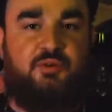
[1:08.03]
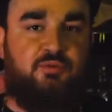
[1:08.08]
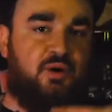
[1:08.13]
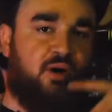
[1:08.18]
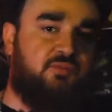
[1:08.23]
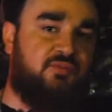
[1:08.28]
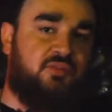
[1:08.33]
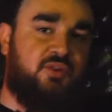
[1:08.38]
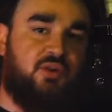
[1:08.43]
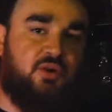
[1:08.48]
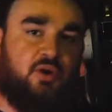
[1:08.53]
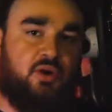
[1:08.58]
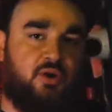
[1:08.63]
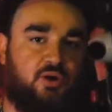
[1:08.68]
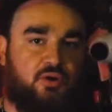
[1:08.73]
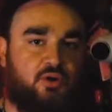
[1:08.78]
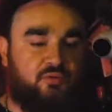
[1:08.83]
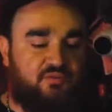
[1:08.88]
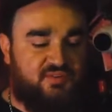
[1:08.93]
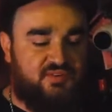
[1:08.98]
rather than a
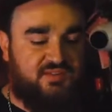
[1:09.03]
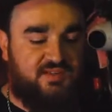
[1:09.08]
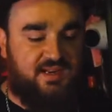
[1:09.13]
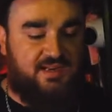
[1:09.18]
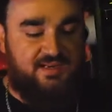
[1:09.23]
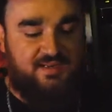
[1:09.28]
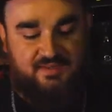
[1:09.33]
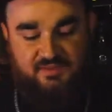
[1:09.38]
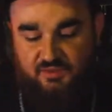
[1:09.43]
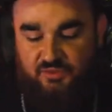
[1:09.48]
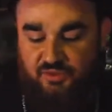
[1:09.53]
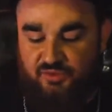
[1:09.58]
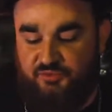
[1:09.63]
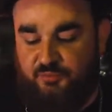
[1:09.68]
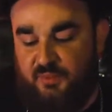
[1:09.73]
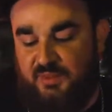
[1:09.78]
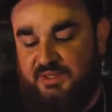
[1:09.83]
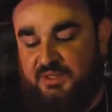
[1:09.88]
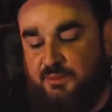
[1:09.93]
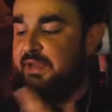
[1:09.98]
hot coffee today is because
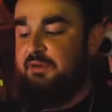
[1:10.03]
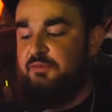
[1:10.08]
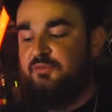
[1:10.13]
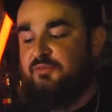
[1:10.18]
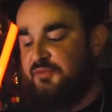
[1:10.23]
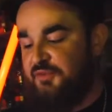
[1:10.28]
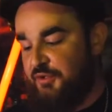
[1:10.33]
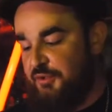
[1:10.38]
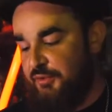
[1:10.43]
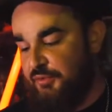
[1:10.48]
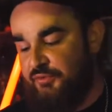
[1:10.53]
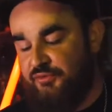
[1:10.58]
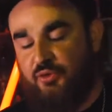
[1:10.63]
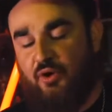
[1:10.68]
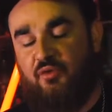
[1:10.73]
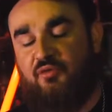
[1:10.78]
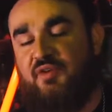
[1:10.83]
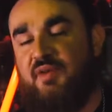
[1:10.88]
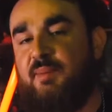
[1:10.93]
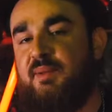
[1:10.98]
when you infuse
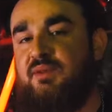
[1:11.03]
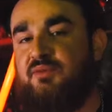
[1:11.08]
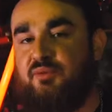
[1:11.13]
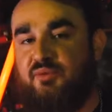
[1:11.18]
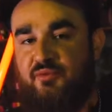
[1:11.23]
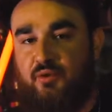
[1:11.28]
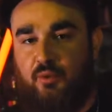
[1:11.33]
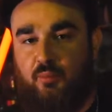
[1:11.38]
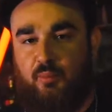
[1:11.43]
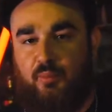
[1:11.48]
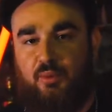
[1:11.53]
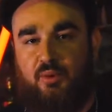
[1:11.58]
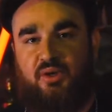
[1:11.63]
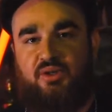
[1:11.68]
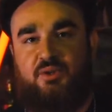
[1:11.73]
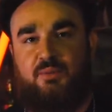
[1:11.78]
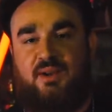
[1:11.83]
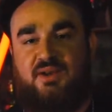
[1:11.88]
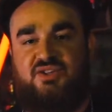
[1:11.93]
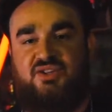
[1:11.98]
coffee beans with hot
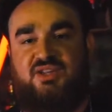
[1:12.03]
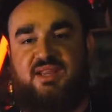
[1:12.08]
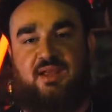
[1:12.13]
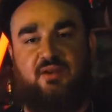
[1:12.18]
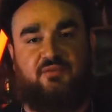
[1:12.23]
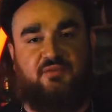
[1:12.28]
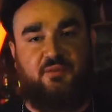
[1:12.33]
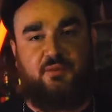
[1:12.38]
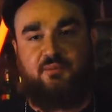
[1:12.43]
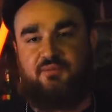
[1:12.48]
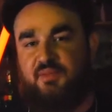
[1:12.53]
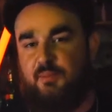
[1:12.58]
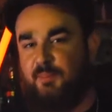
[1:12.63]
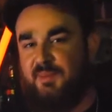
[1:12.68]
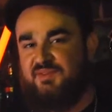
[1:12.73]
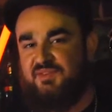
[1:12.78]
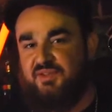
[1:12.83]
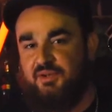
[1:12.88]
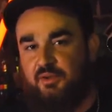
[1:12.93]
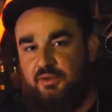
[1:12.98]
water, you actually get a few of the
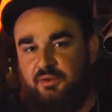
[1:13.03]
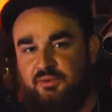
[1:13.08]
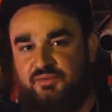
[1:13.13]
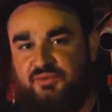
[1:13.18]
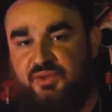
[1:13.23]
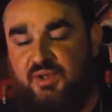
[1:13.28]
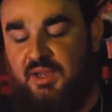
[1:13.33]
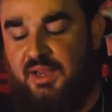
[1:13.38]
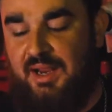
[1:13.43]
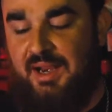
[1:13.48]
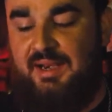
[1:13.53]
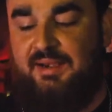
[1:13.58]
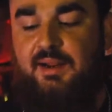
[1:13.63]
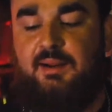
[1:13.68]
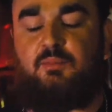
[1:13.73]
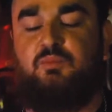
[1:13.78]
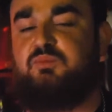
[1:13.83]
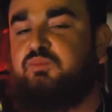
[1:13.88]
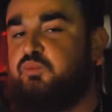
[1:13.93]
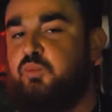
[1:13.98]
bitter notes. And I
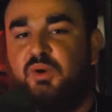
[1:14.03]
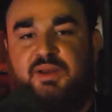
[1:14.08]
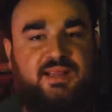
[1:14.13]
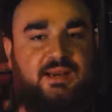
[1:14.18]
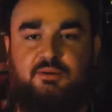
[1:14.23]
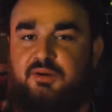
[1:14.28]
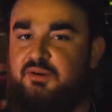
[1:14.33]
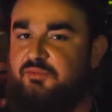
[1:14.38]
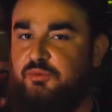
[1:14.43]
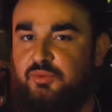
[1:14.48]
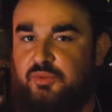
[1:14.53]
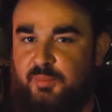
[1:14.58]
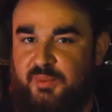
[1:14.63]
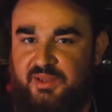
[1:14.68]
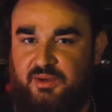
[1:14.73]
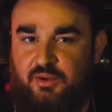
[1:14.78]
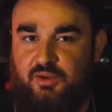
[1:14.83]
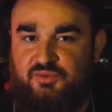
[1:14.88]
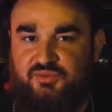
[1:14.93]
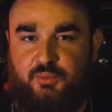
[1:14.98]
want to get rid of all the
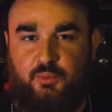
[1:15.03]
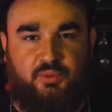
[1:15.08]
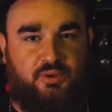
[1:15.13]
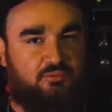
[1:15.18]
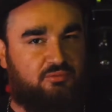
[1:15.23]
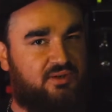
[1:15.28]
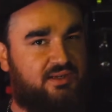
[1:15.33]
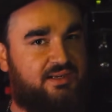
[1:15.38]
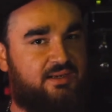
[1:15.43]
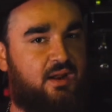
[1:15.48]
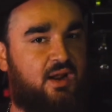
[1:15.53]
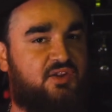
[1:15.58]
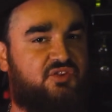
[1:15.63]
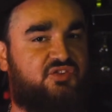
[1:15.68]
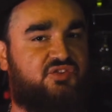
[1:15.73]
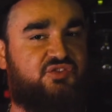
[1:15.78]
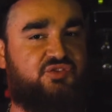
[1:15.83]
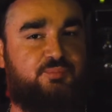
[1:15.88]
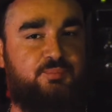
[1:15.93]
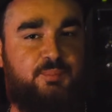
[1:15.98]
bitter notes. I want a really nice,
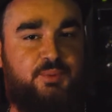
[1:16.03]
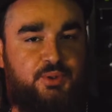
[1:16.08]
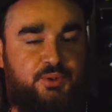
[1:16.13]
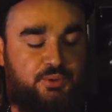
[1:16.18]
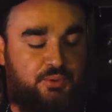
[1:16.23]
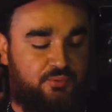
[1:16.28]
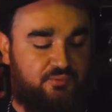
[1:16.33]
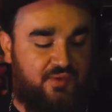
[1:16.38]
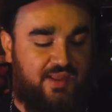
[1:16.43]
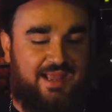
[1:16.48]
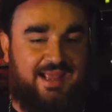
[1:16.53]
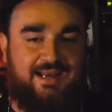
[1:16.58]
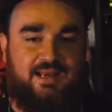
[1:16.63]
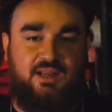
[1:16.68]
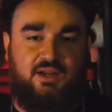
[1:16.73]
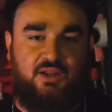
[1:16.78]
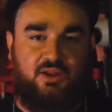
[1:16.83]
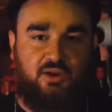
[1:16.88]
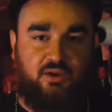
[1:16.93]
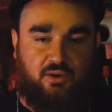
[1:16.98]
smooth,
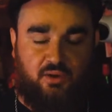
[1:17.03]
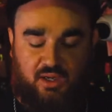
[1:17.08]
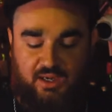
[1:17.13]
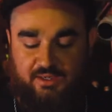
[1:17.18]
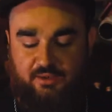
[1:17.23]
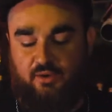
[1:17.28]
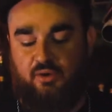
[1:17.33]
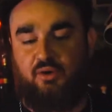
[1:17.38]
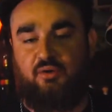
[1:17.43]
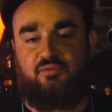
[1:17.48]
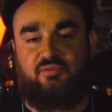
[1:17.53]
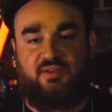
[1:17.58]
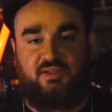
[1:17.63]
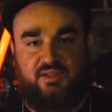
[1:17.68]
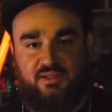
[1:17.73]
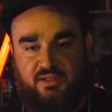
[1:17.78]
elegant kind of coffee.